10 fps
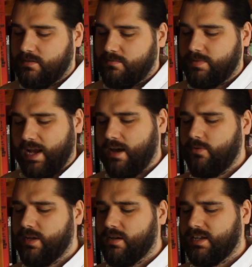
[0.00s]
"But how are
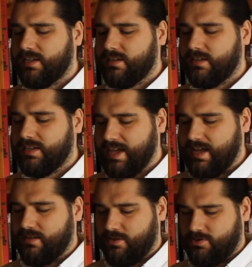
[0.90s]
we going to
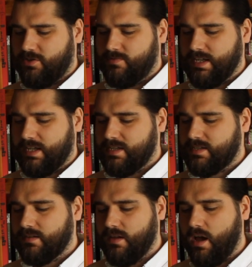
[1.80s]
get the tube
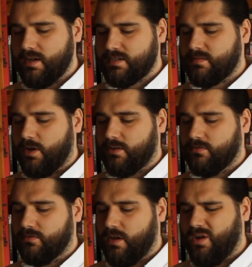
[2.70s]
tickets?" asked
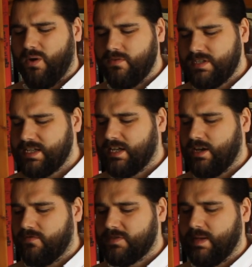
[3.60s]
Michael. "Won't the ticket
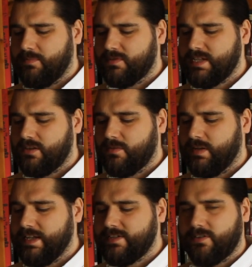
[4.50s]
office people tell the
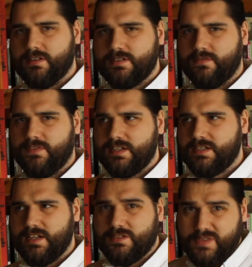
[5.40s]
police on us if they
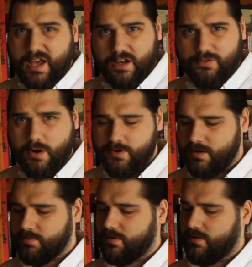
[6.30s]
see us without a grown-up?"
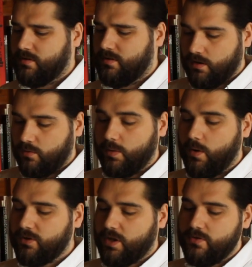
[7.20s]
"We
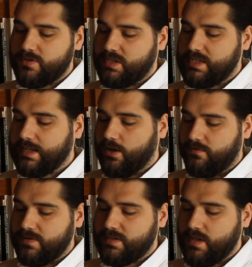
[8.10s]
won't go to the ticket
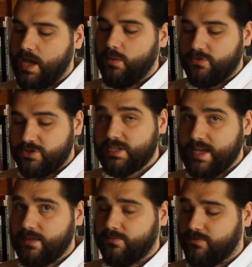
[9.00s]
office. We'll just
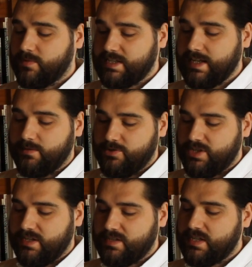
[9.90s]
get them from the ticket machines," I